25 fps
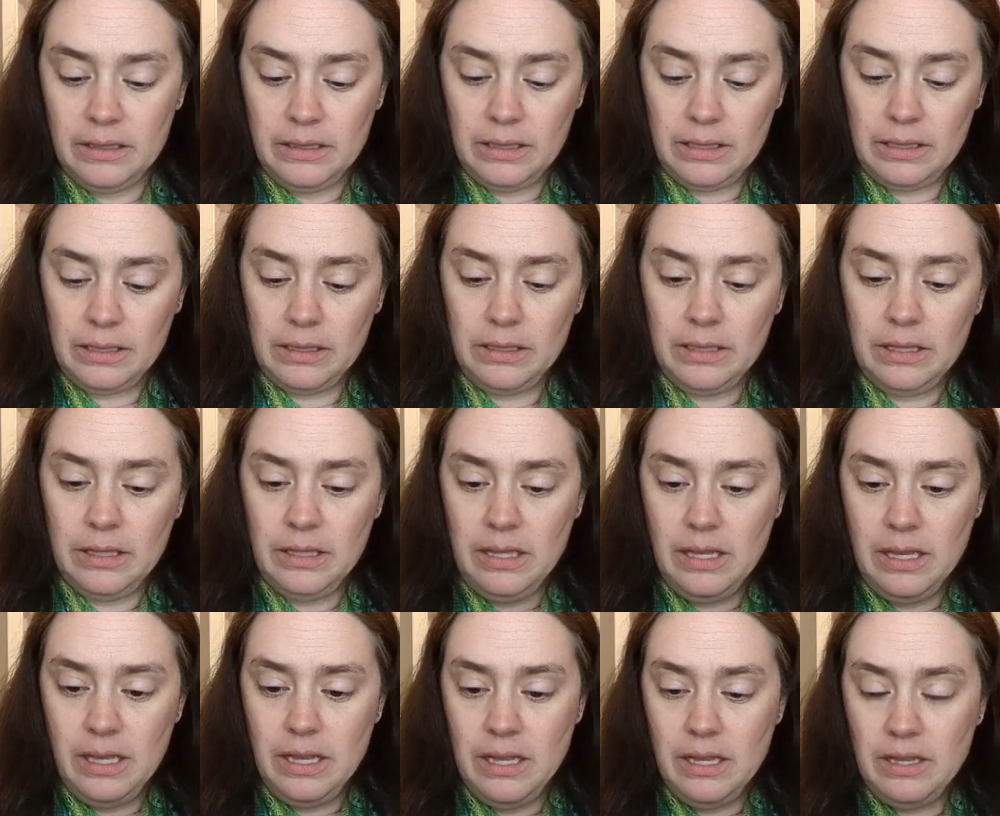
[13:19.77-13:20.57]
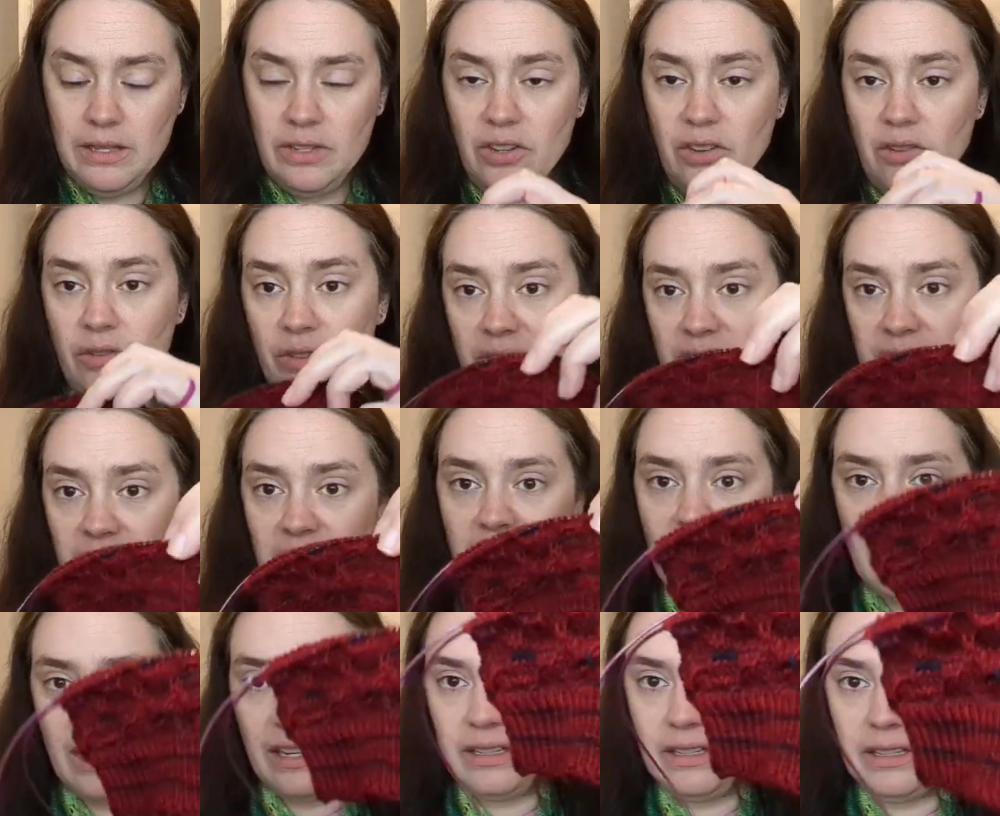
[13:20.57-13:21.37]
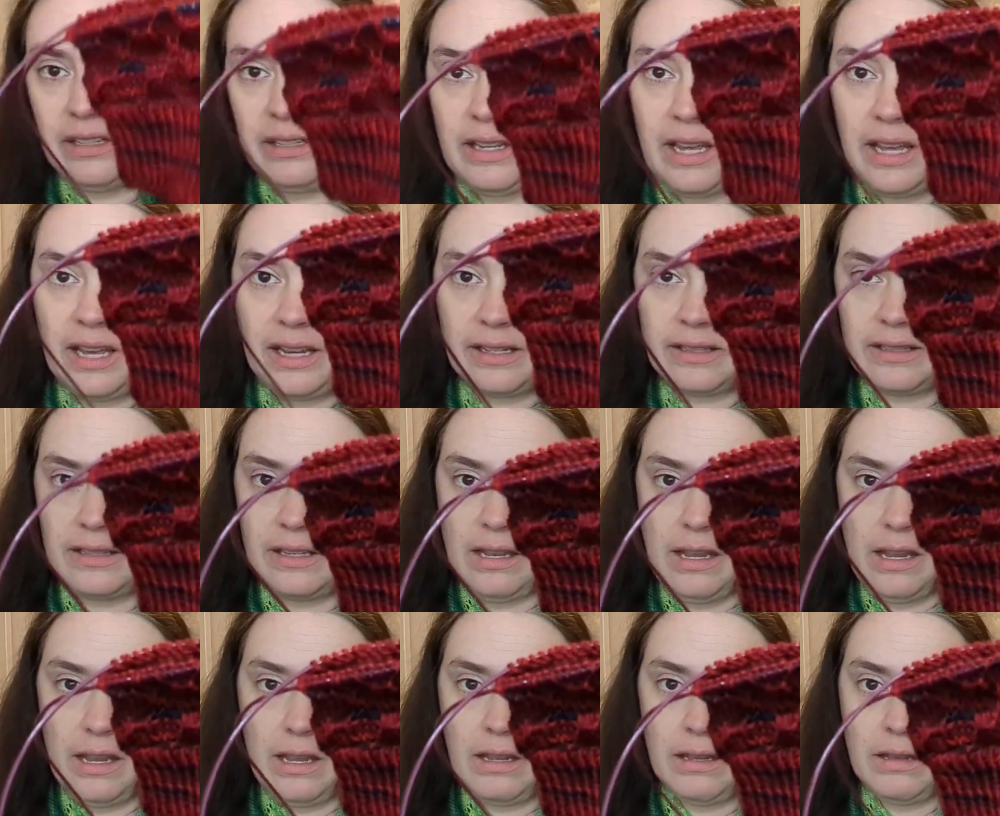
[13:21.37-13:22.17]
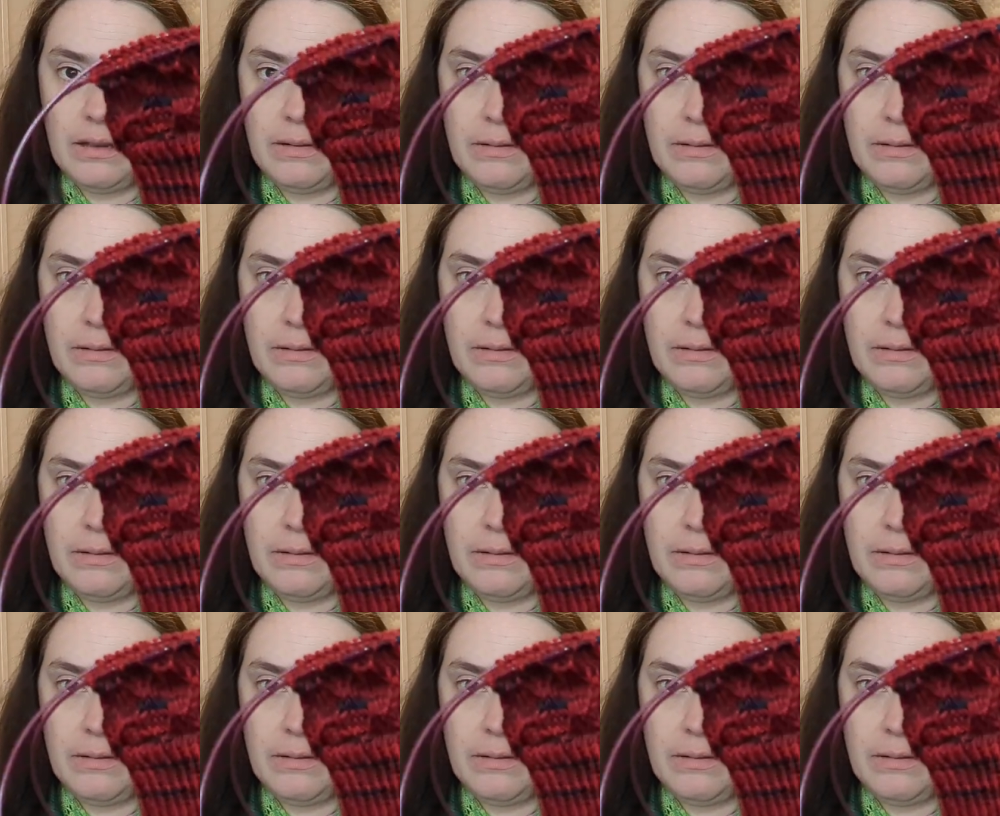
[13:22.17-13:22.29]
so you can see that Hexie